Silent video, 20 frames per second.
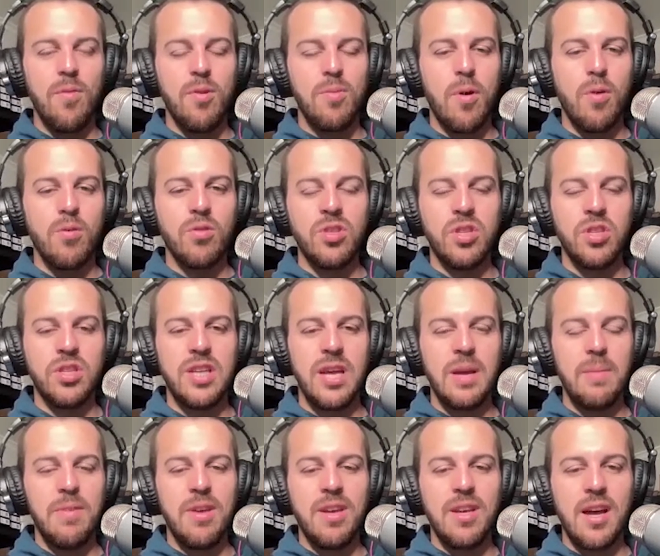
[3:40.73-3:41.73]
Are you posting the
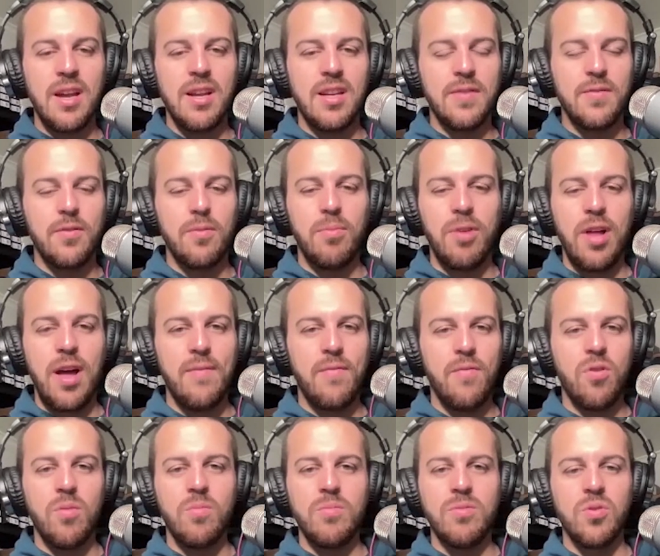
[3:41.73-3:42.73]
same thing on different
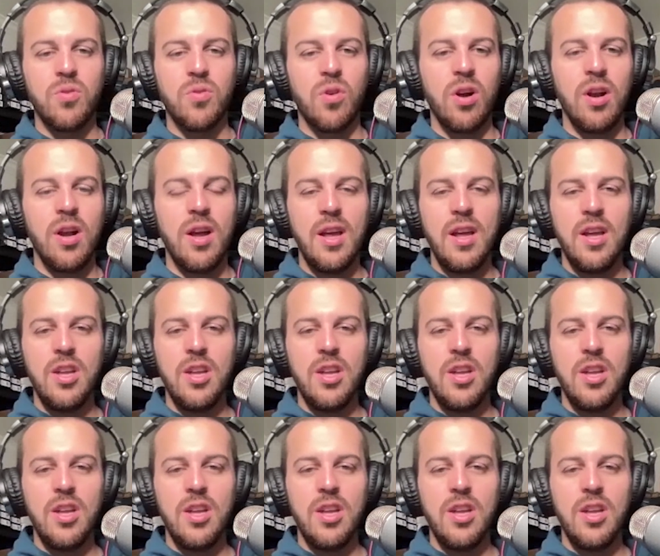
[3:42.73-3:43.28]
platforms, or